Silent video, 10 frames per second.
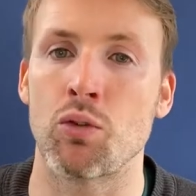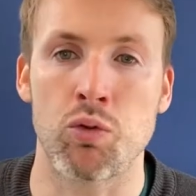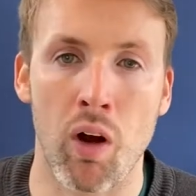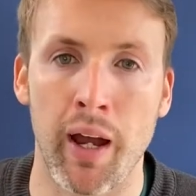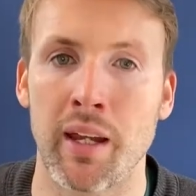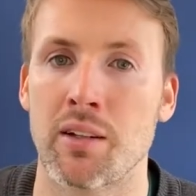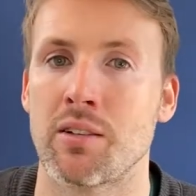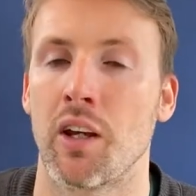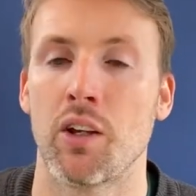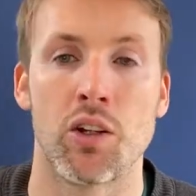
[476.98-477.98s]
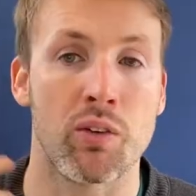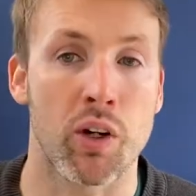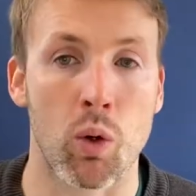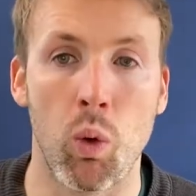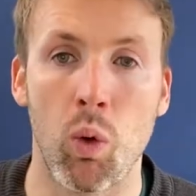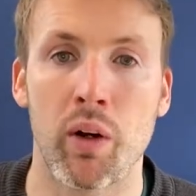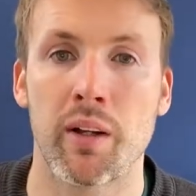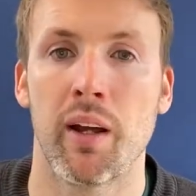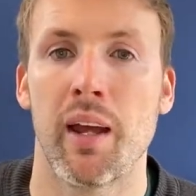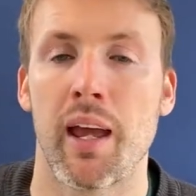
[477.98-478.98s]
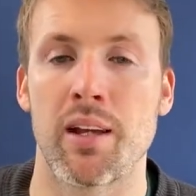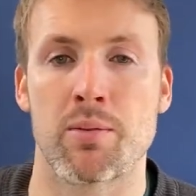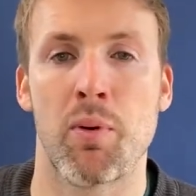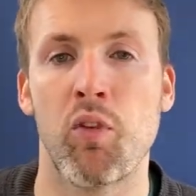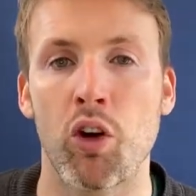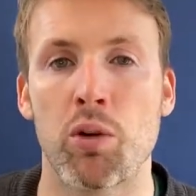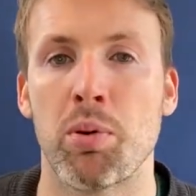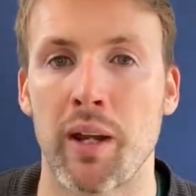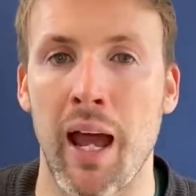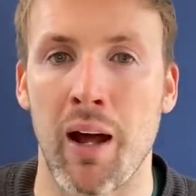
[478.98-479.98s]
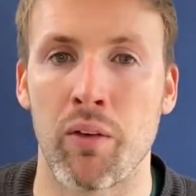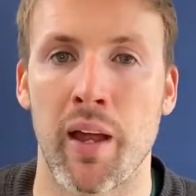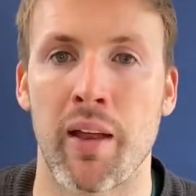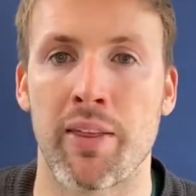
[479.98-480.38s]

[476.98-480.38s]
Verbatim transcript: you write, you record, is before you put it out there,